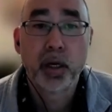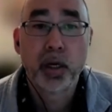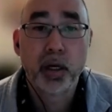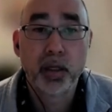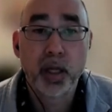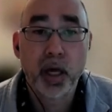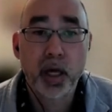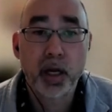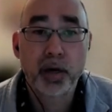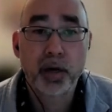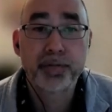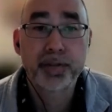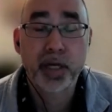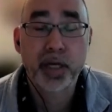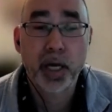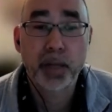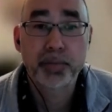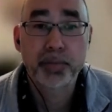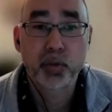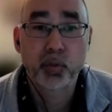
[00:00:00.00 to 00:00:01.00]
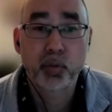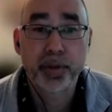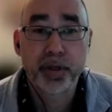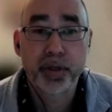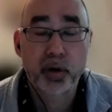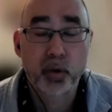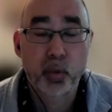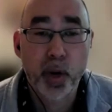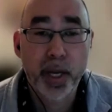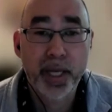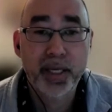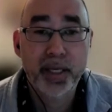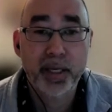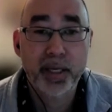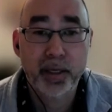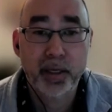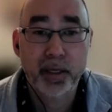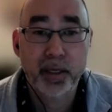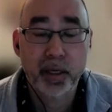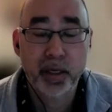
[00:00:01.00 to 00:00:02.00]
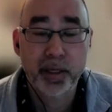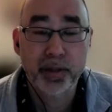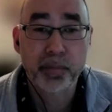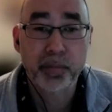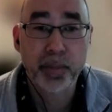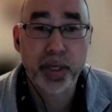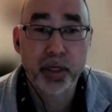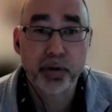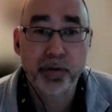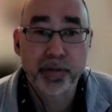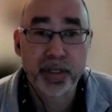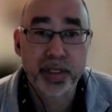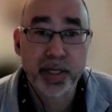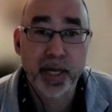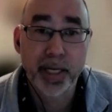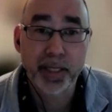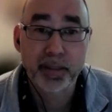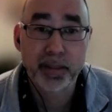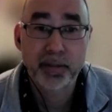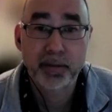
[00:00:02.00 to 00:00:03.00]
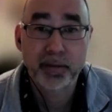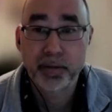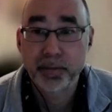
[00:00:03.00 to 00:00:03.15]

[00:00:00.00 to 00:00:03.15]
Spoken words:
A lot of times when they're awake in the middle of the night.